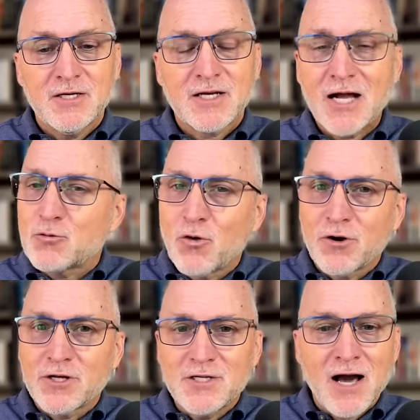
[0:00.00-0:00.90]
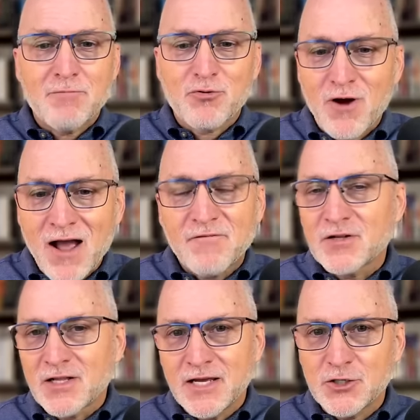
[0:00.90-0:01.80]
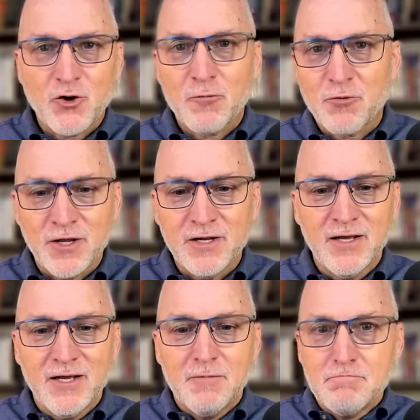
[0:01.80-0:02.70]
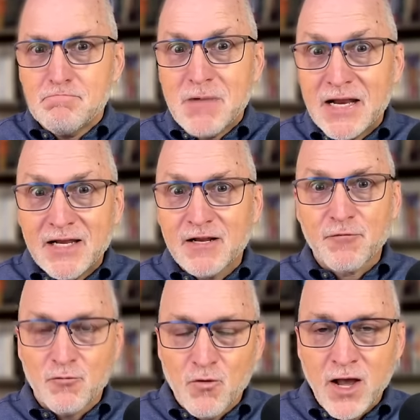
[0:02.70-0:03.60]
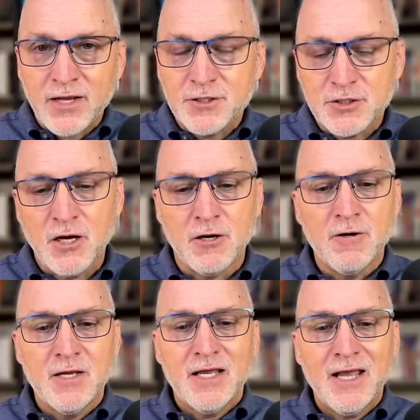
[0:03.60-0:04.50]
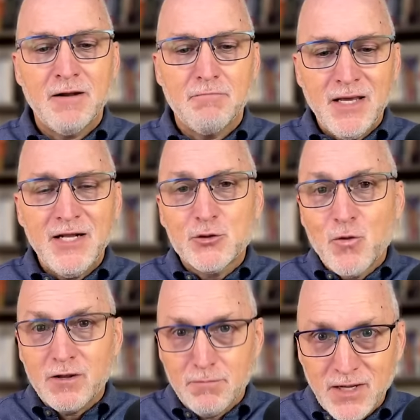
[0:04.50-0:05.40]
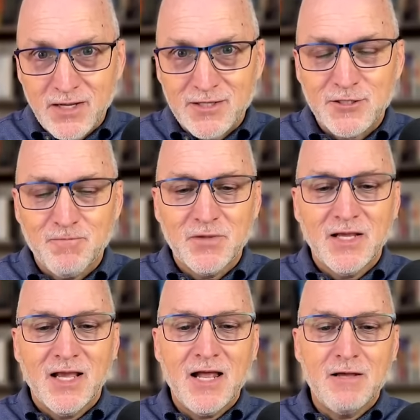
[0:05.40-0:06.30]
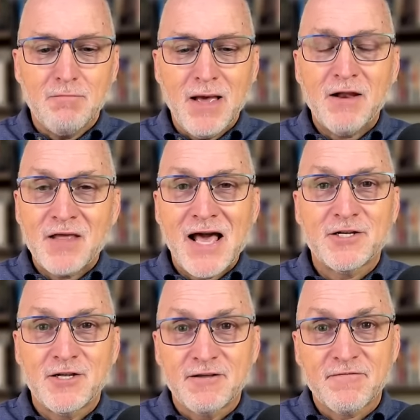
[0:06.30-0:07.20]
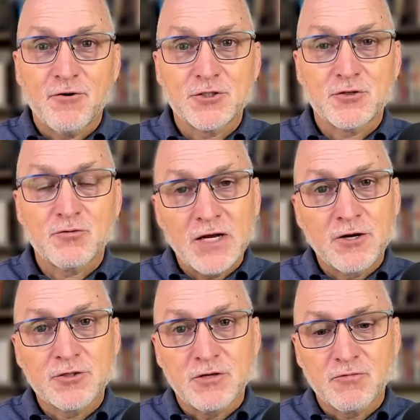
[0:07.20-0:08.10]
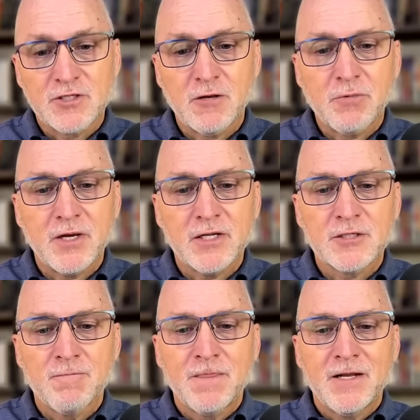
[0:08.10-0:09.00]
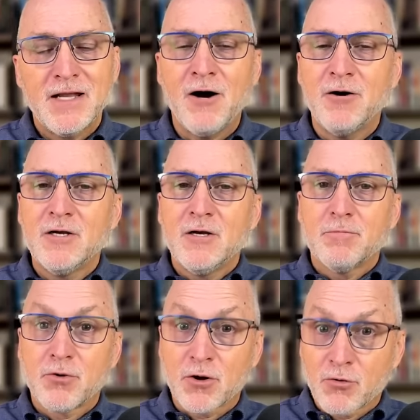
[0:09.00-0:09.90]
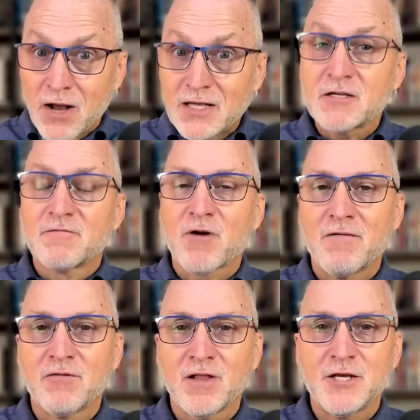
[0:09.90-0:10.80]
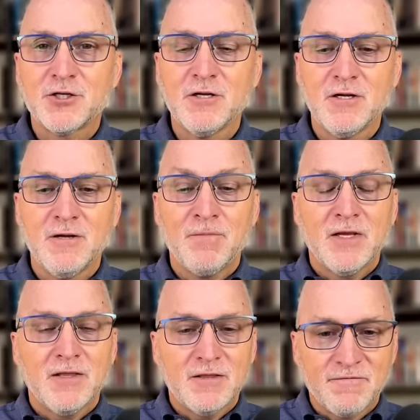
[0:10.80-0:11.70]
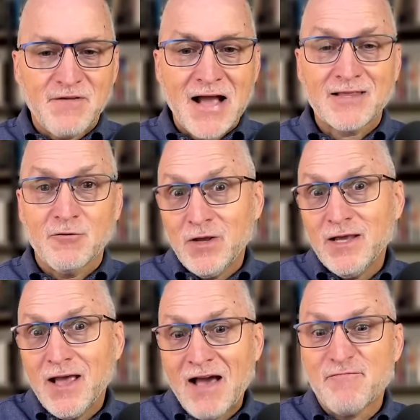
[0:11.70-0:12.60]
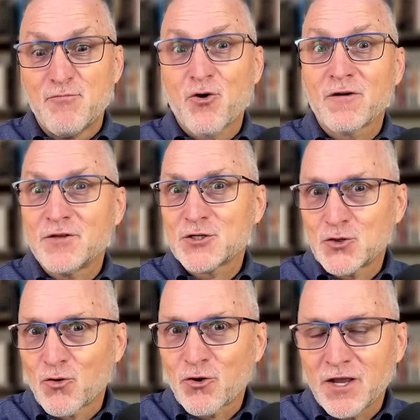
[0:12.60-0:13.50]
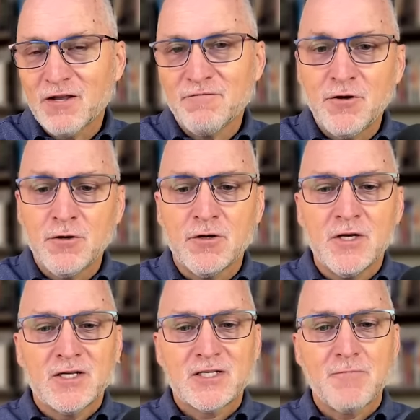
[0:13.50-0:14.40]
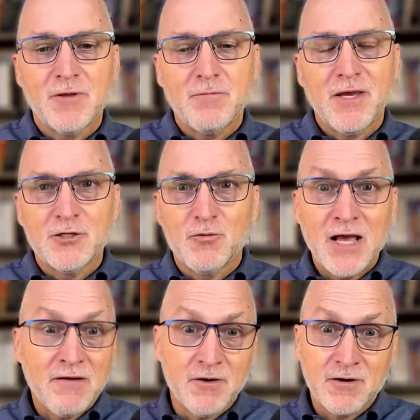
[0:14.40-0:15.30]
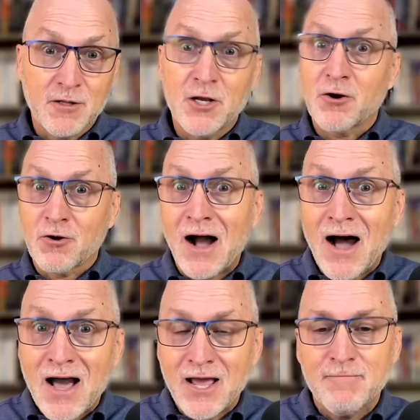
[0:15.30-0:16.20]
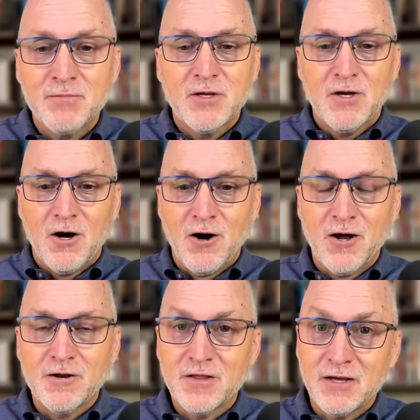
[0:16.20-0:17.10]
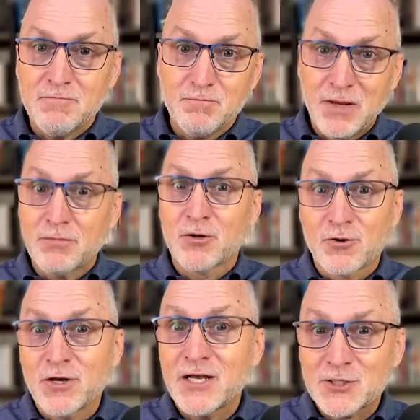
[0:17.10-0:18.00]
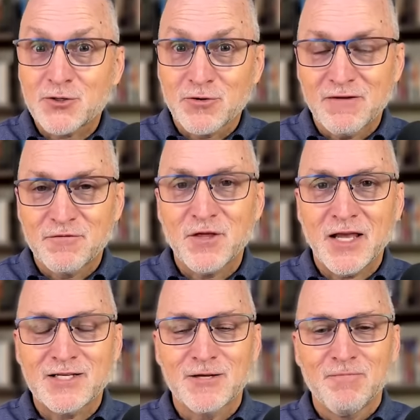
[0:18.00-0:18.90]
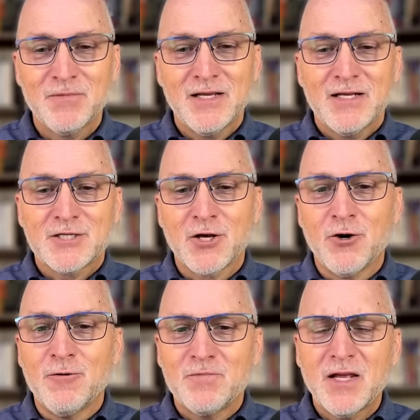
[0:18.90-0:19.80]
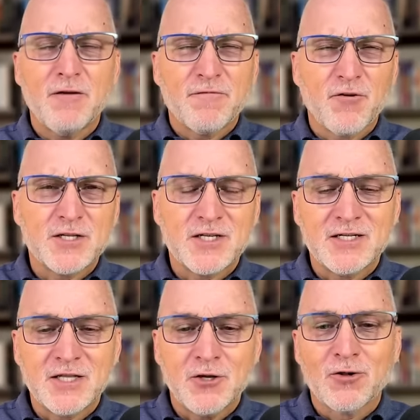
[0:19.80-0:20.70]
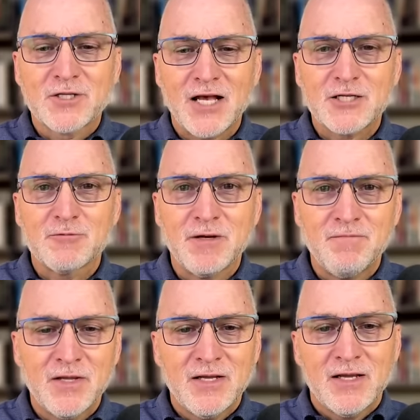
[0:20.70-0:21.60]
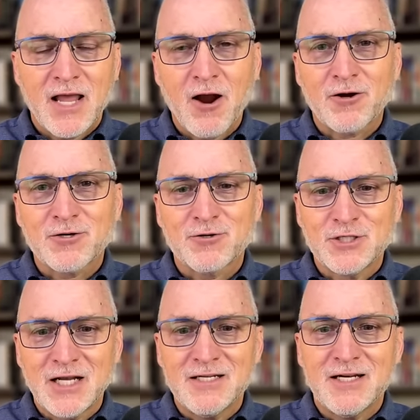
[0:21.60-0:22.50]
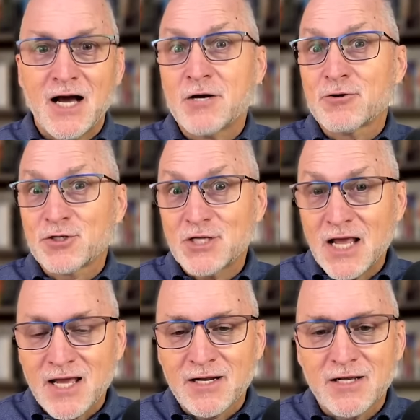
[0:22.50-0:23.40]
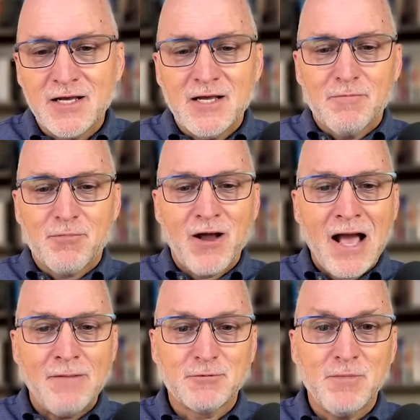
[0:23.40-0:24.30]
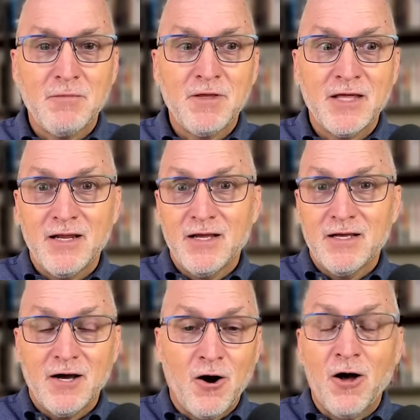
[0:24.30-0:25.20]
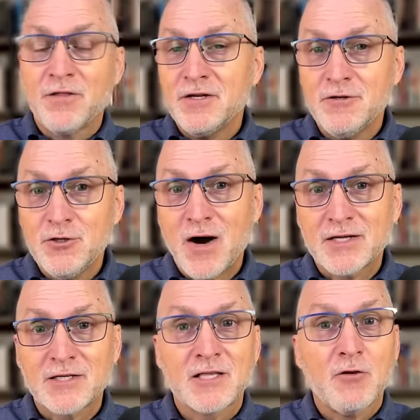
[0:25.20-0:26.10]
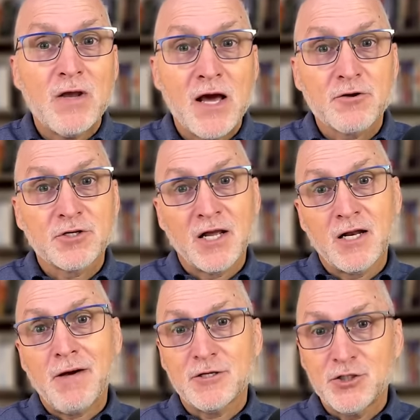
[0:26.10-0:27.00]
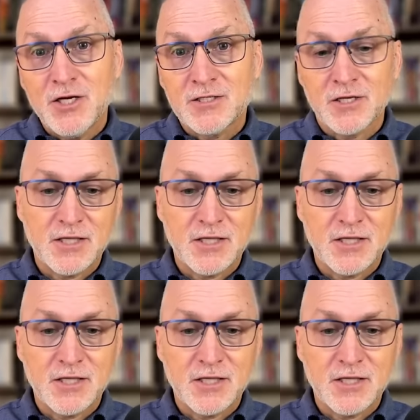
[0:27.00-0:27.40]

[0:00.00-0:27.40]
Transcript: God's word is not privately interpreted many different ways. No, it means it means, and it meant that to the first readers and recipients. Now, progressive revelation, the fact that we have more of the story in view, simply means we have a clearer eye on the biblical history of things. So, you know, for instance, the Old Testament characters didn't understand perhaps maybe that all the nuances that we understand about Jesus.